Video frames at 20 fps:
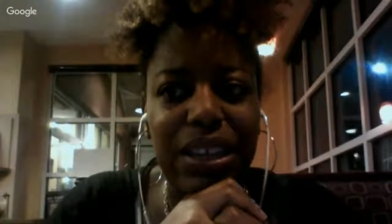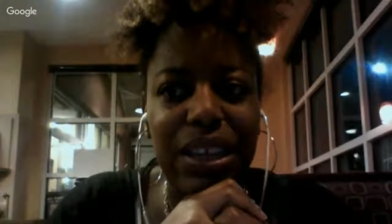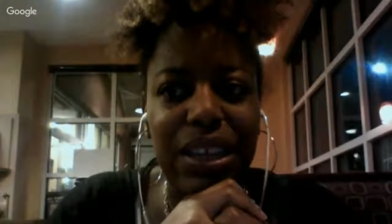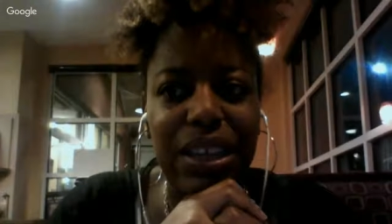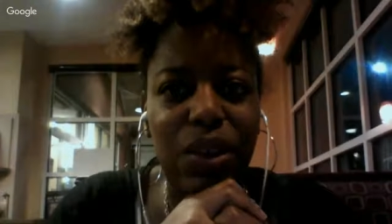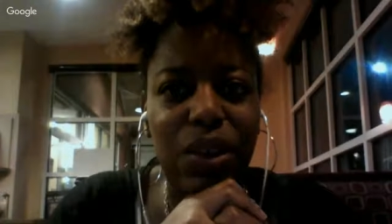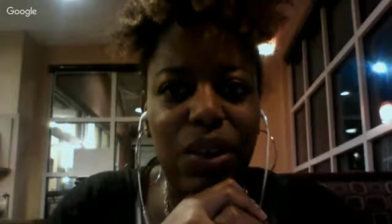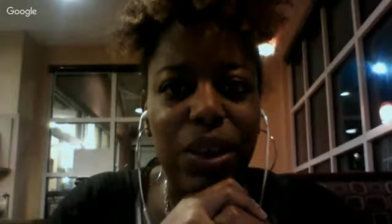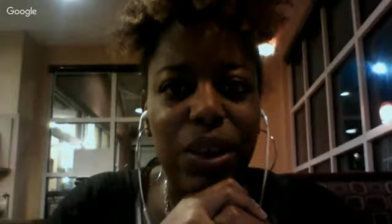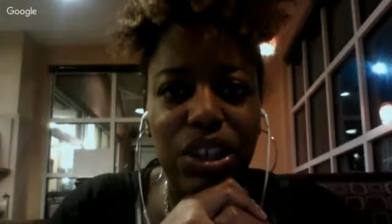
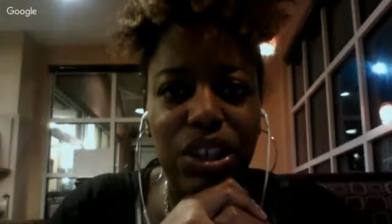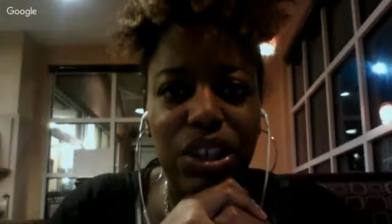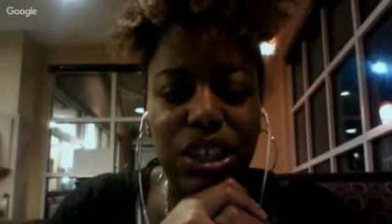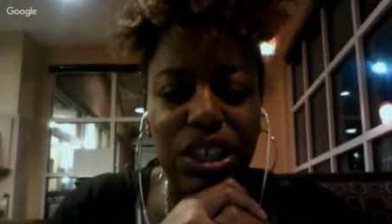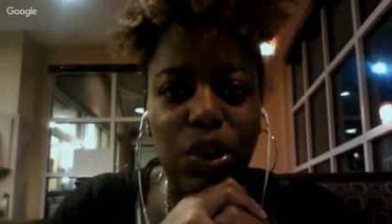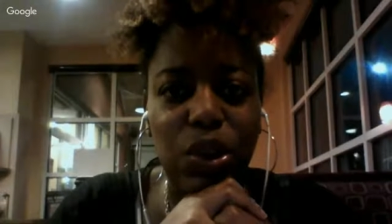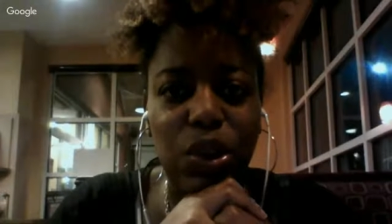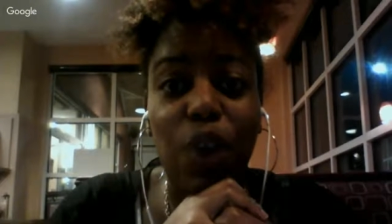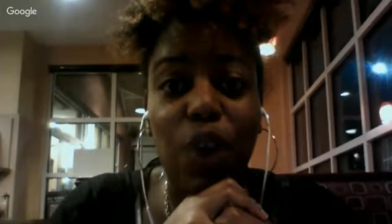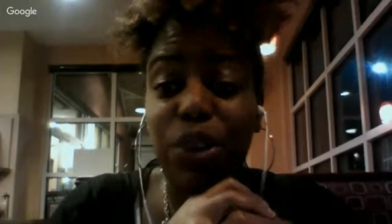questions
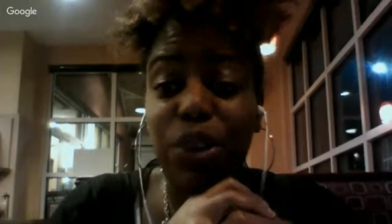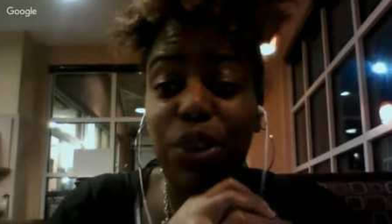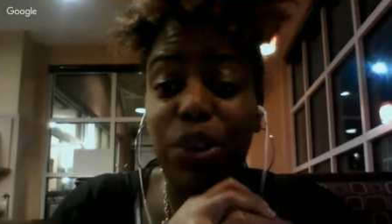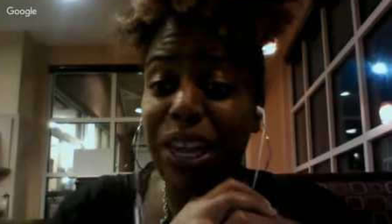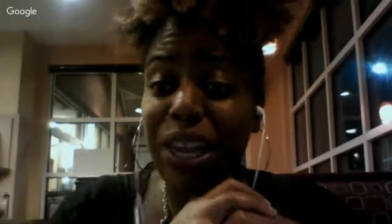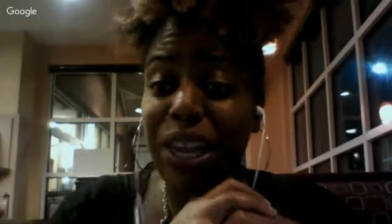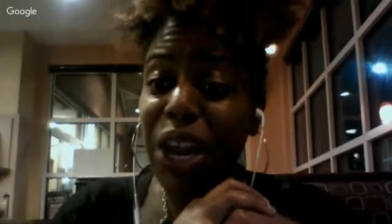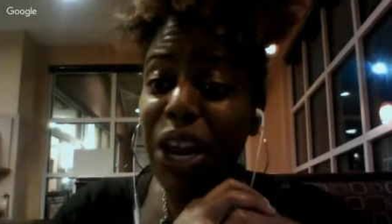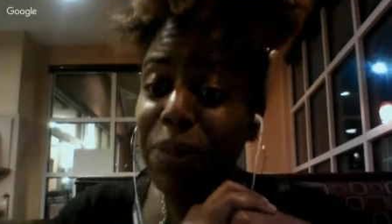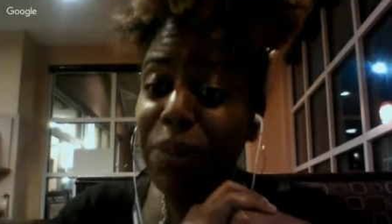or if you can
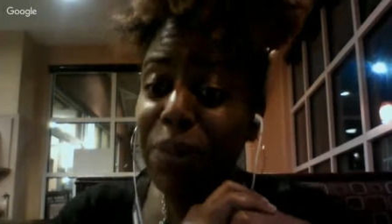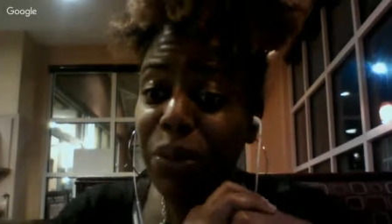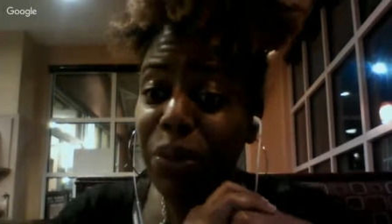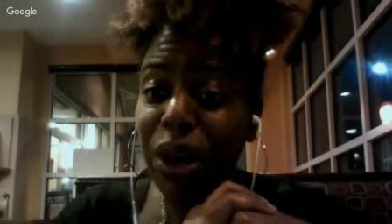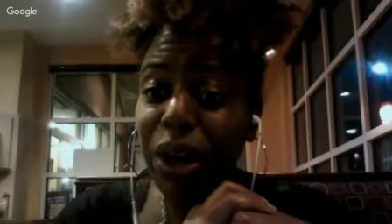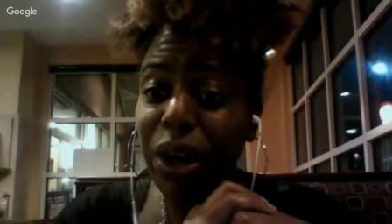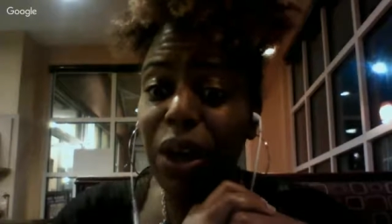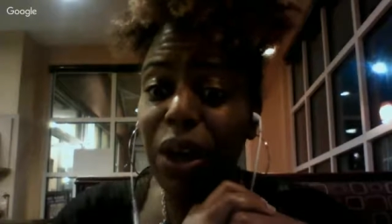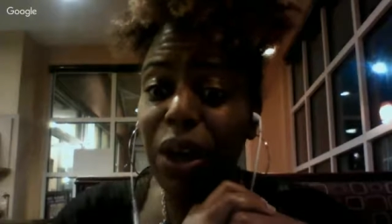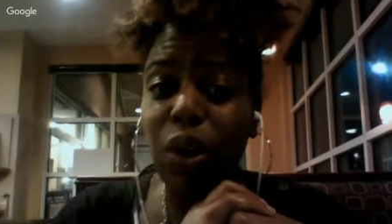hear me
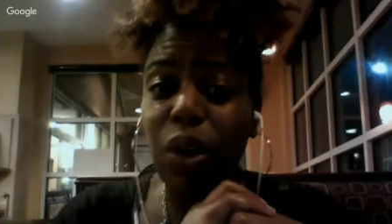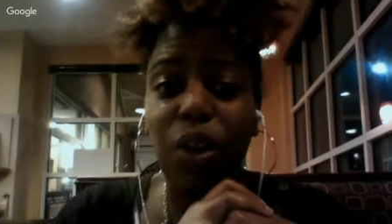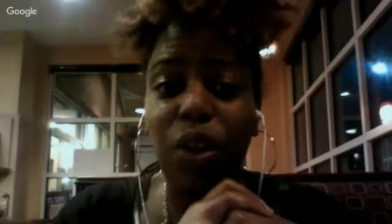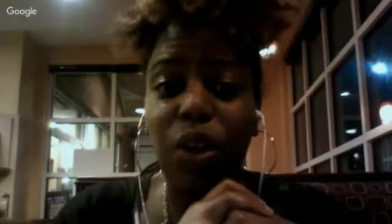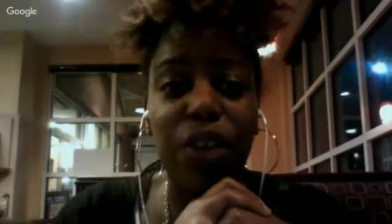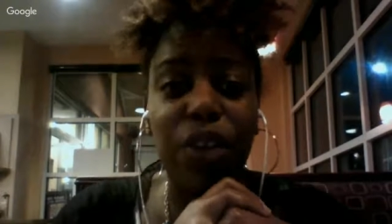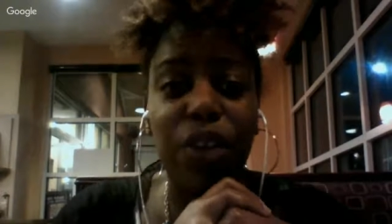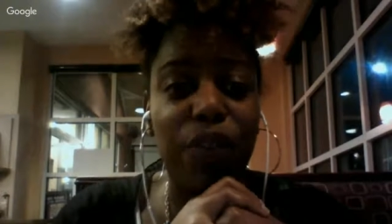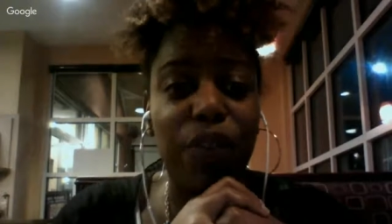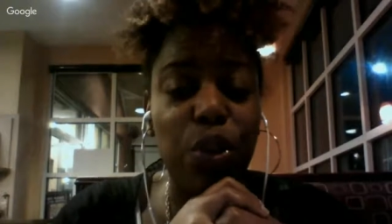well or
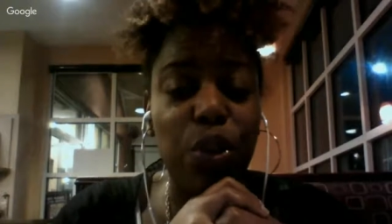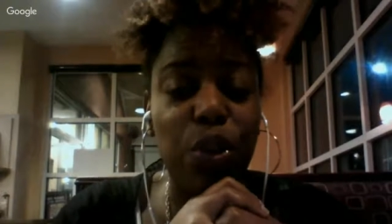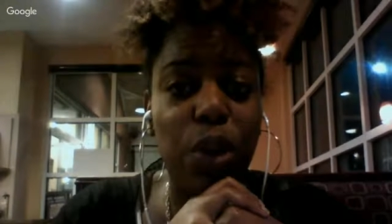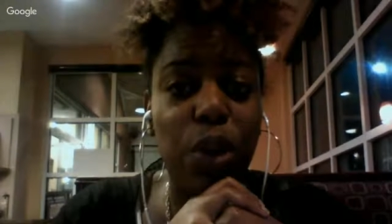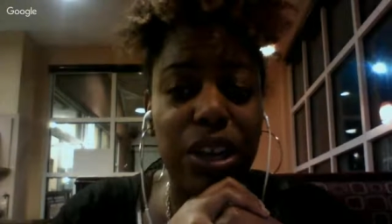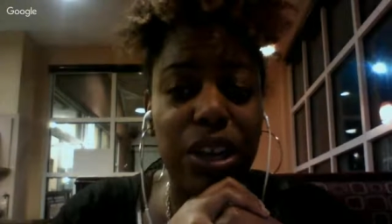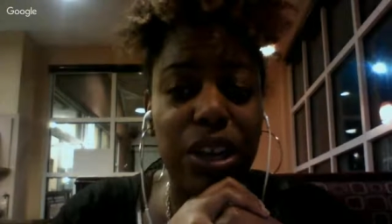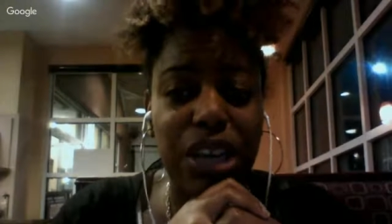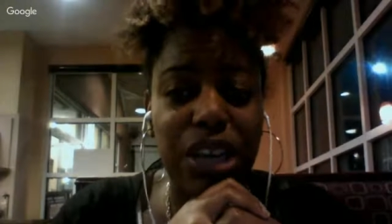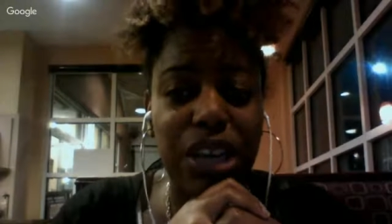if you want to
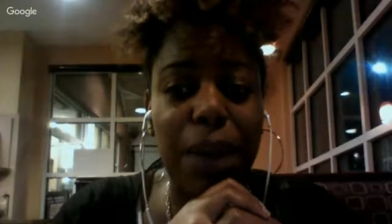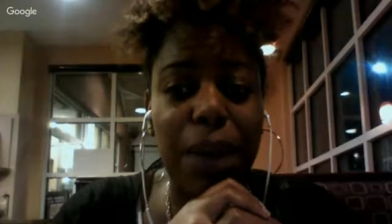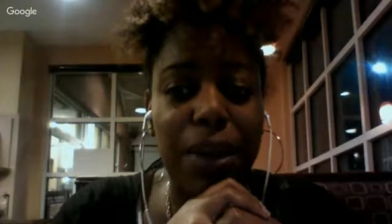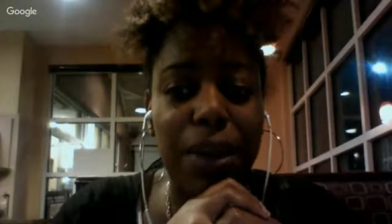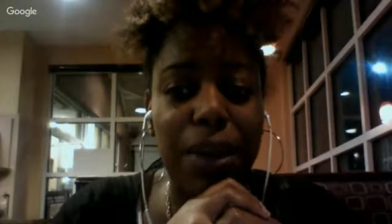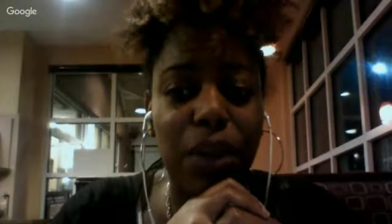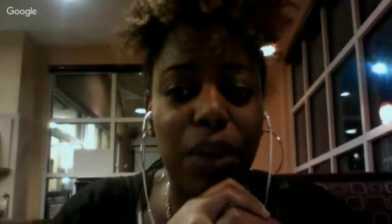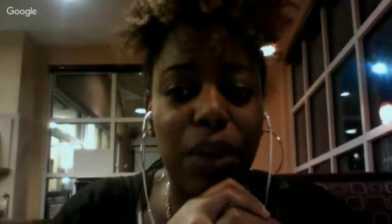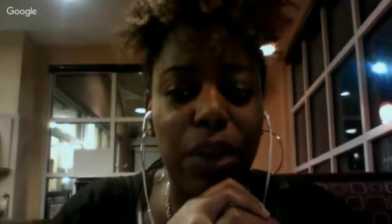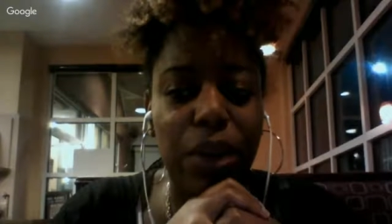chime in and
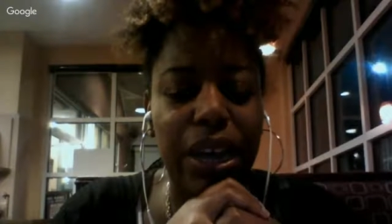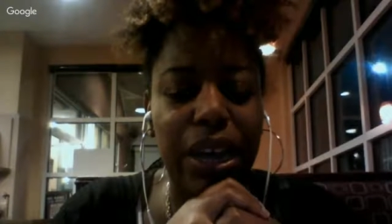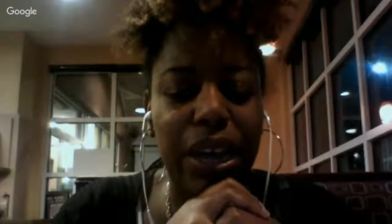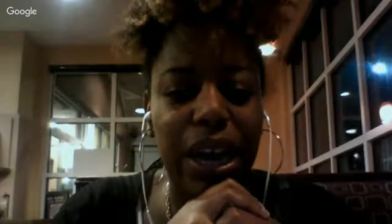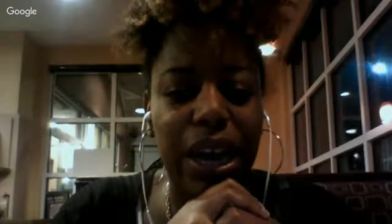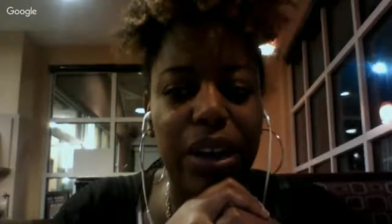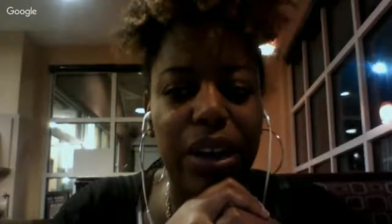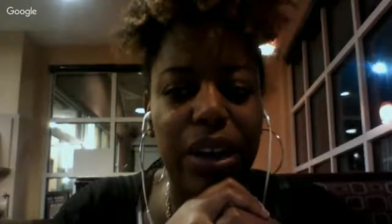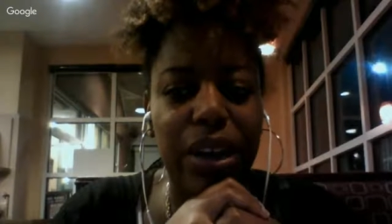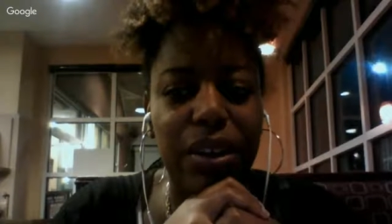we can kind
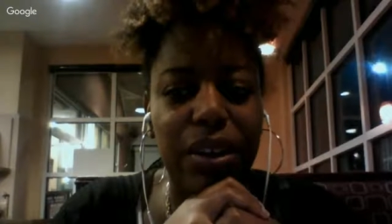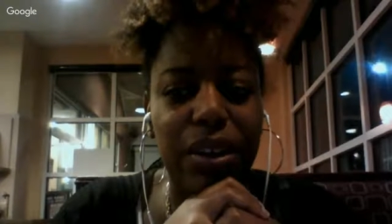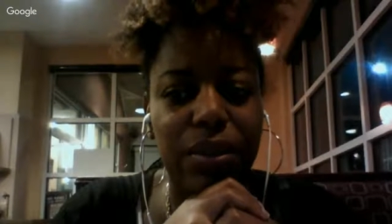of.